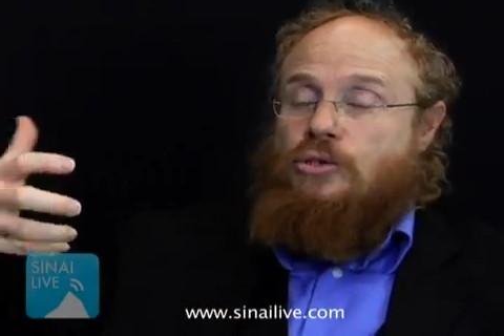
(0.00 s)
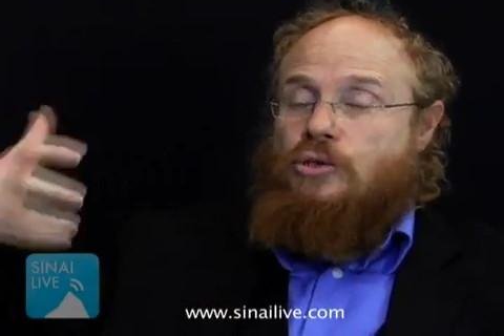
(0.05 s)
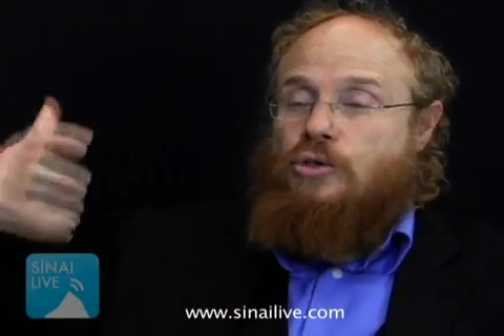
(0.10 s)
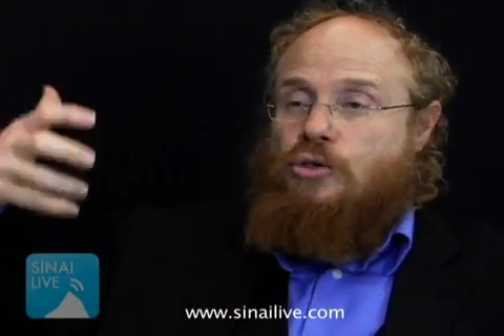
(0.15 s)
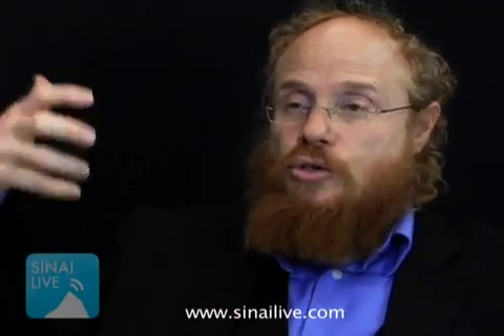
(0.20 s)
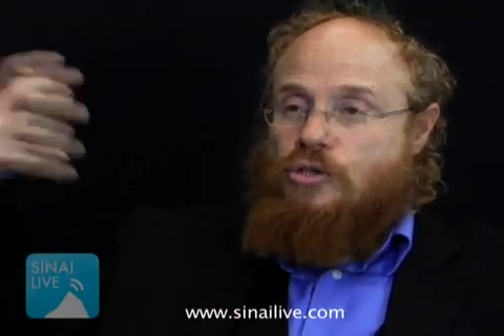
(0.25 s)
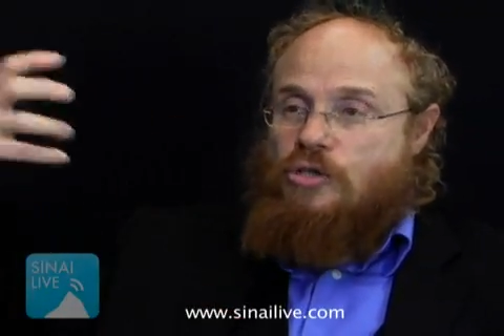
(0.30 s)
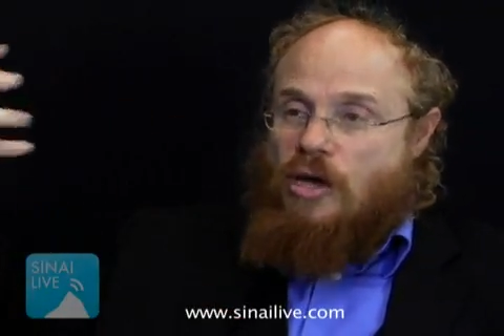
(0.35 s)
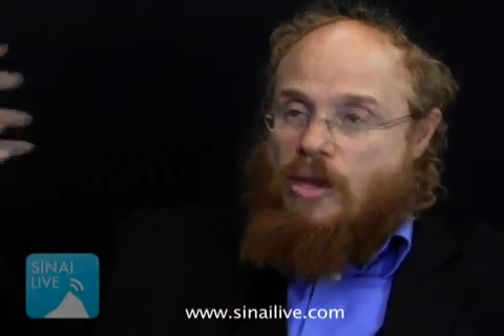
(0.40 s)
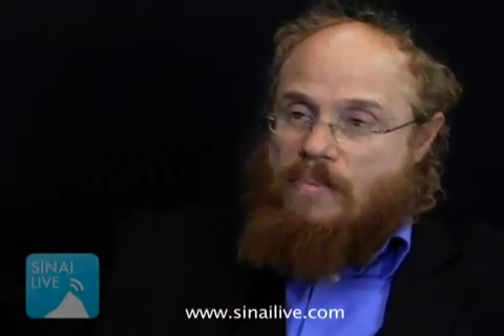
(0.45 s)

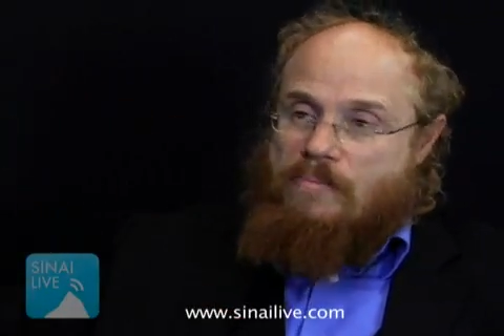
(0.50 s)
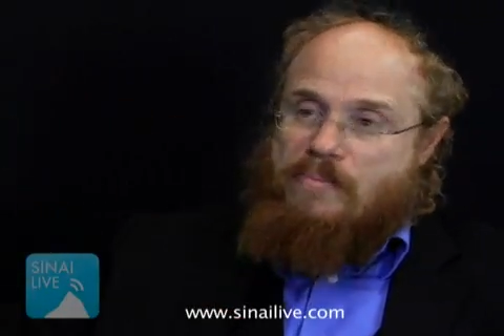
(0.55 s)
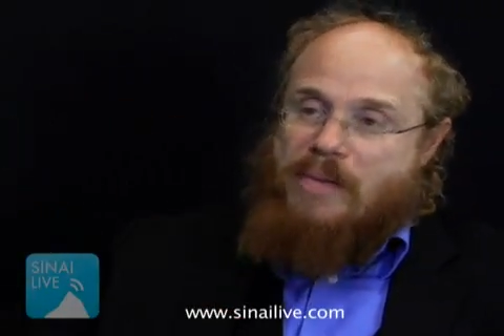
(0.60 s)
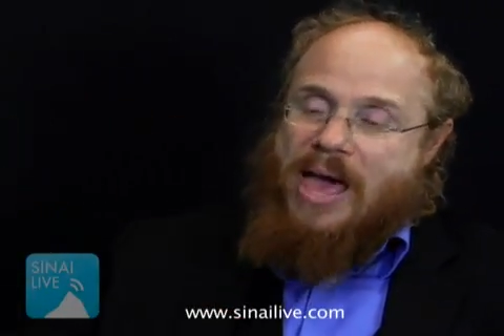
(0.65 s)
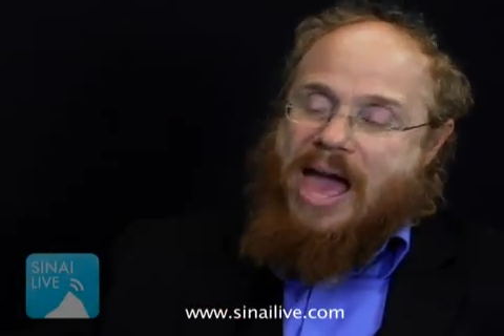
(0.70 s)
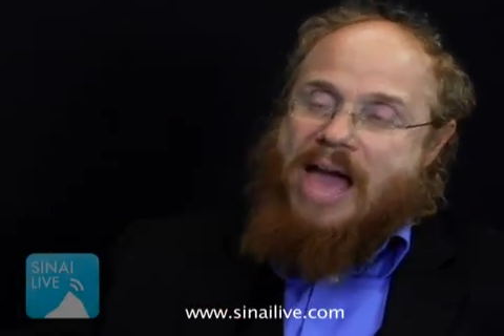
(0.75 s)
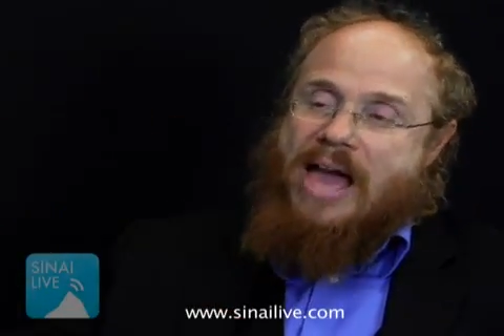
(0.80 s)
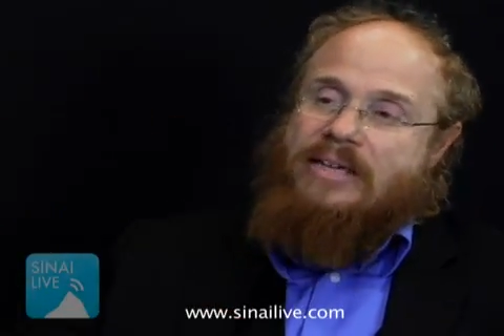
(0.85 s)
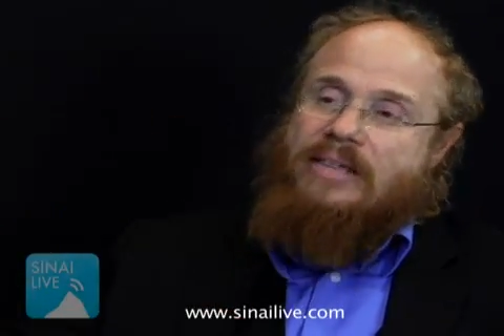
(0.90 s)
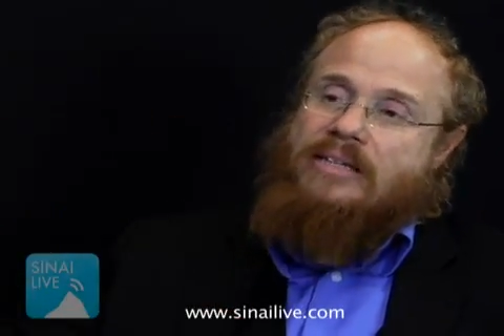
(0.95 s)
could come
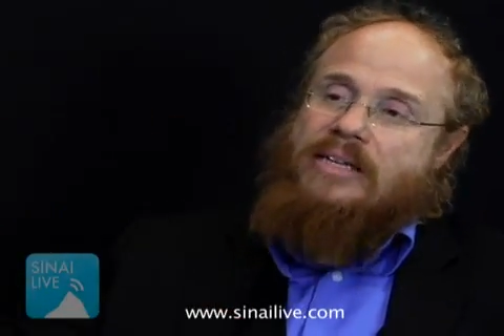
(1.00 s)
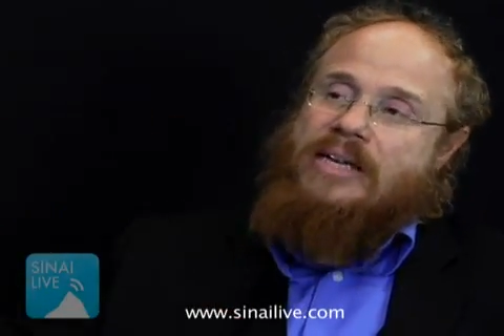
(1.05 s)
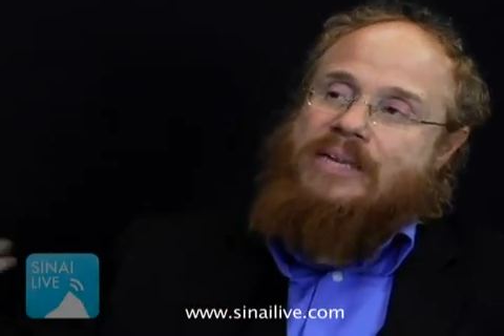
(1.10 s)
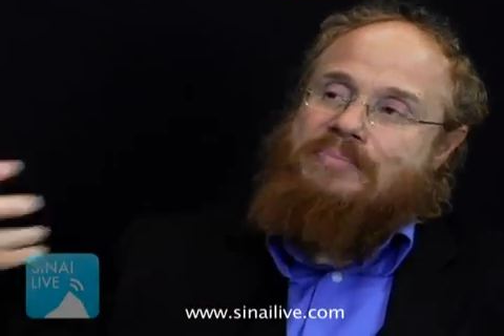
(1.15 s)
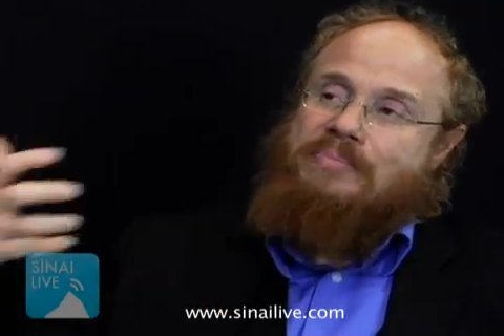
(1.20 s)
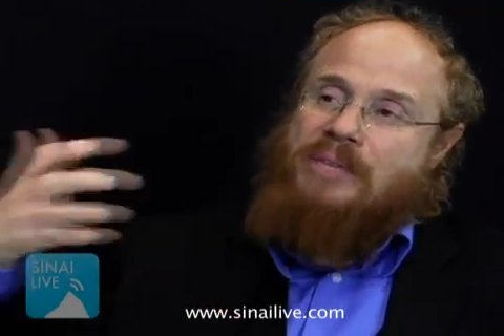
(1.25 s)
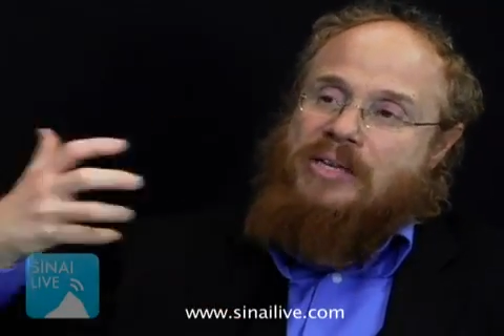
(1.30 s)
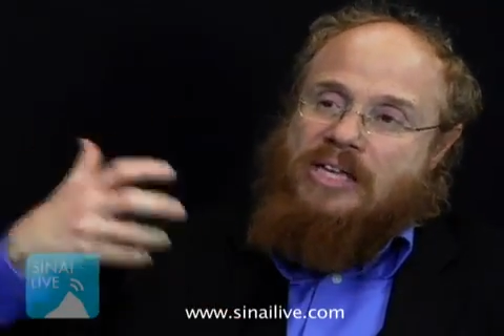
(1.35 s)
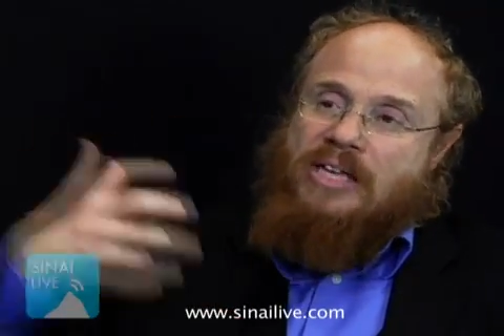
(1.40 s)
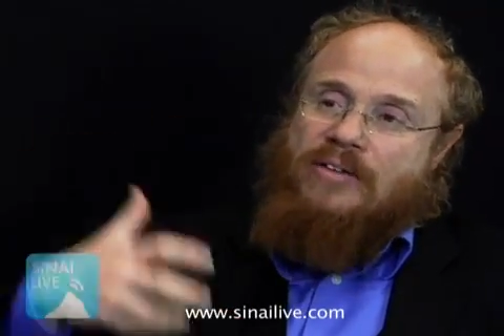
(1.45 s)
back
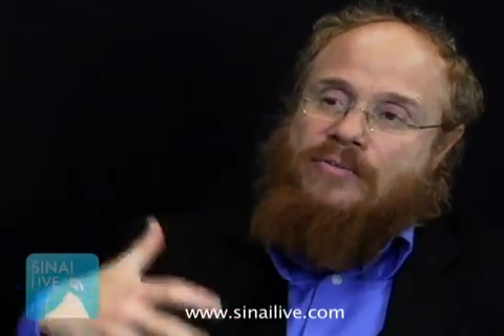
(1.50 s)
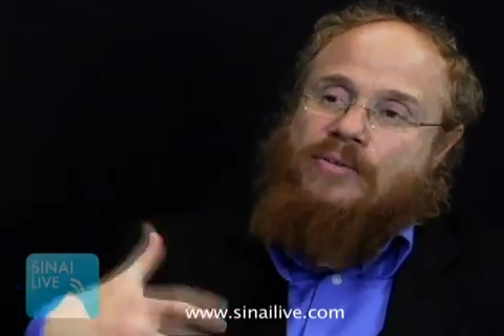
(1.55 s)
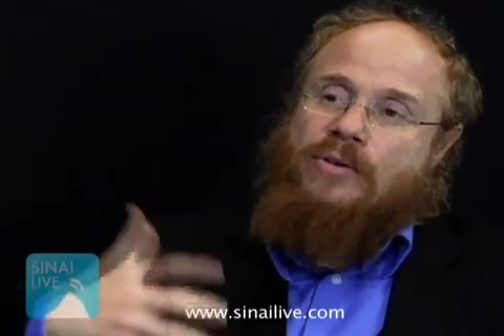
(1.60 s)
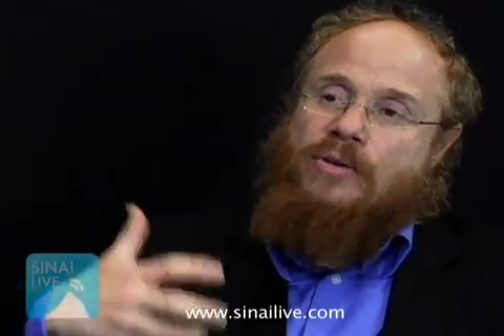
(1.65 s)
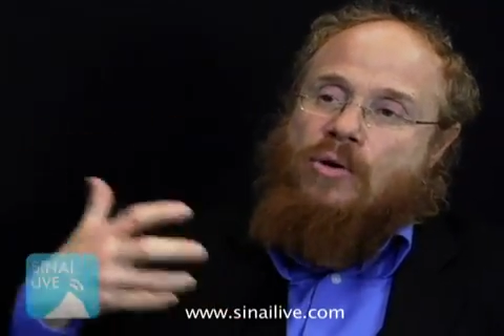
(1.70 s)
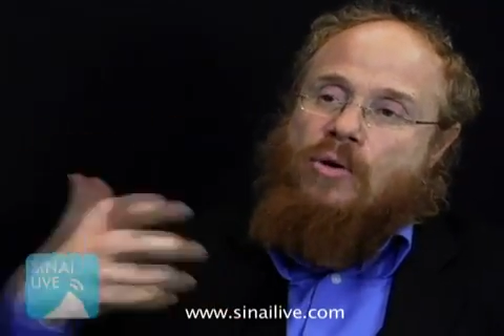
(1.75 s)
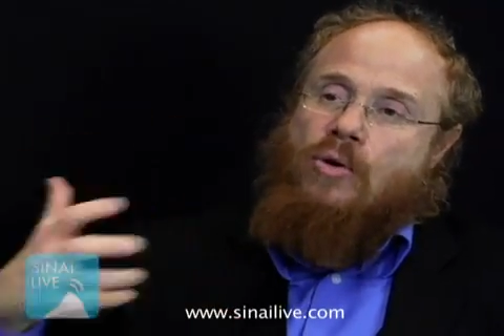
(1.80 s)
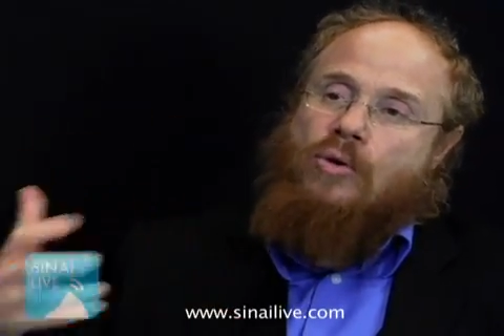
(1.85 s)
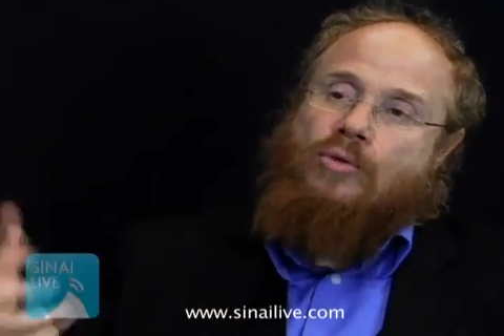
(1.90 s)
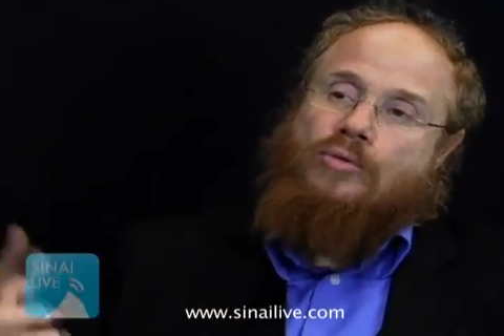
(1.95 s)
and be given
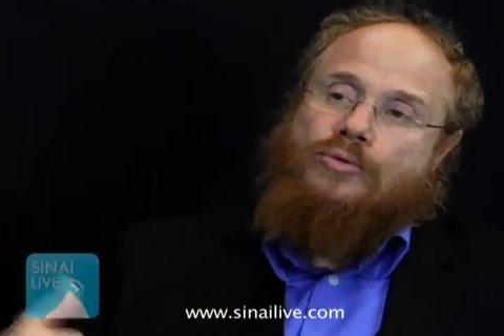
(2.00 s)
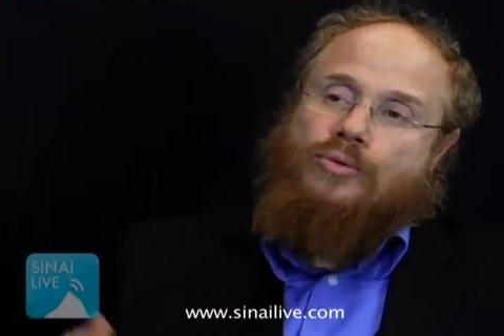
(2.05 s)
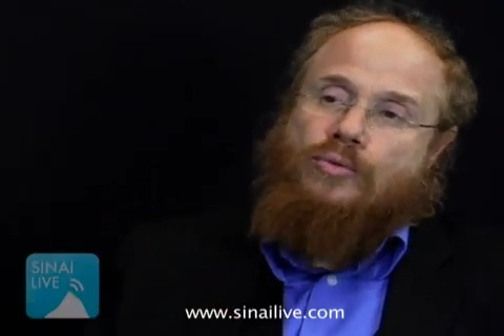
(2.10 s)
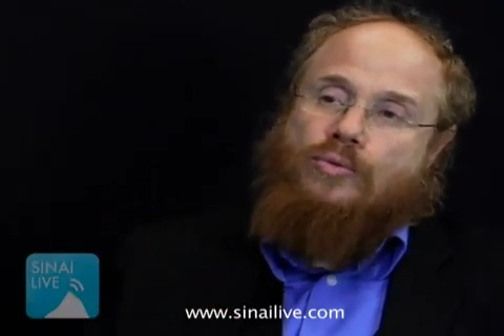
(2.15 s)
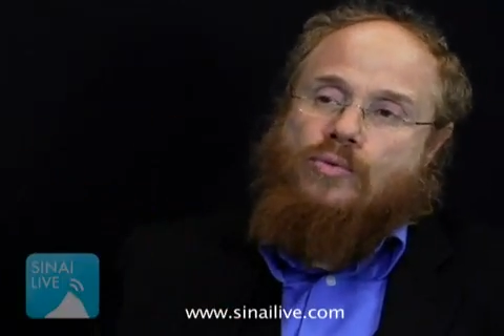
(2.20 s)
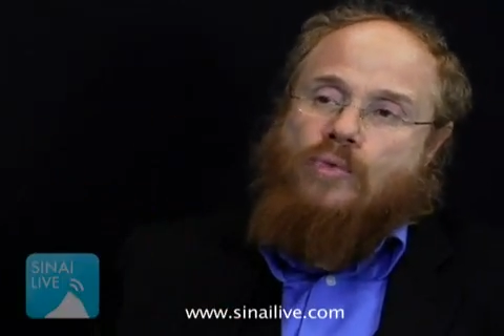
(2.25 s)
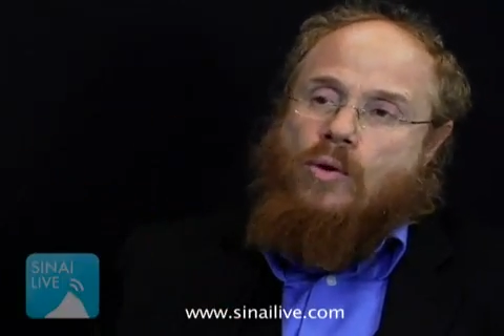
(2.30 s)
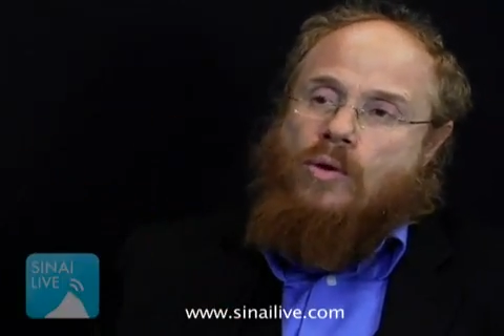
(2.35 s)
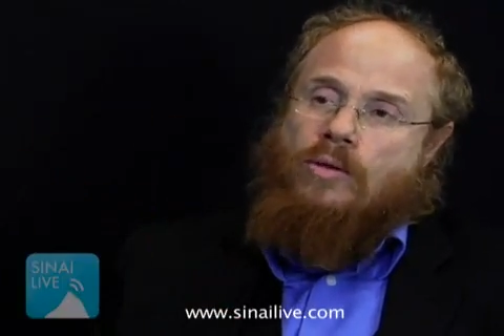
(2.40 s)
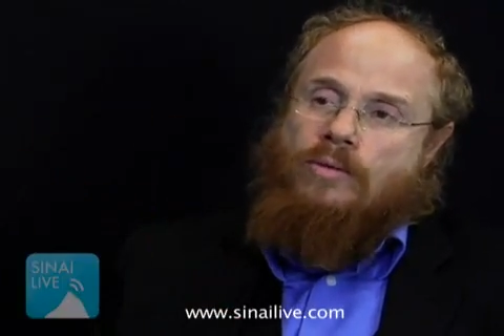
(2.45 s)
a whole new
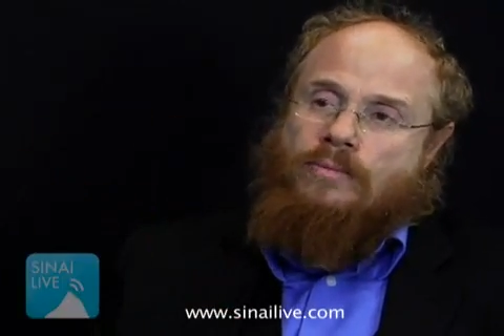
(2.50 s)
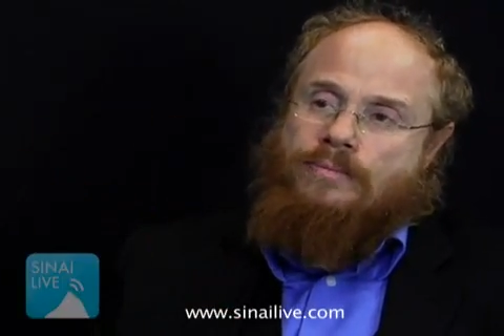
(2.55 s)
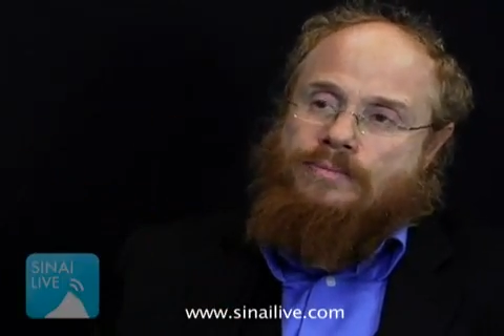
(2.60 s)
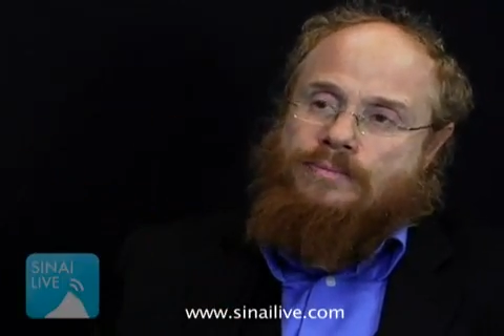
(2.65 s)
role.